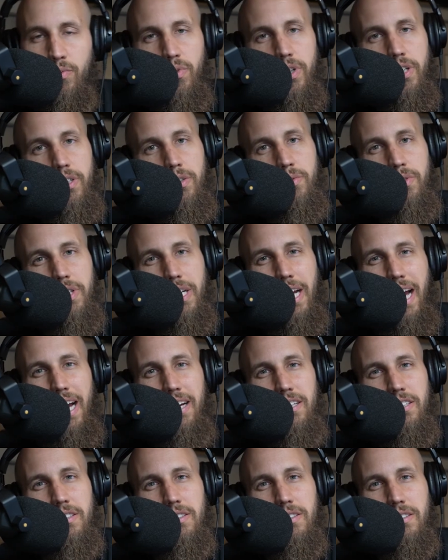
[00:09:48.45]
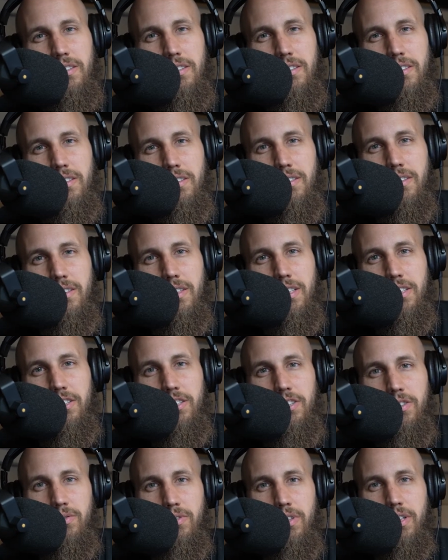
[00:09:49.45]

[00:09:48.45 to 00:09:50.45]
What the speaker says: real reactions is the issue.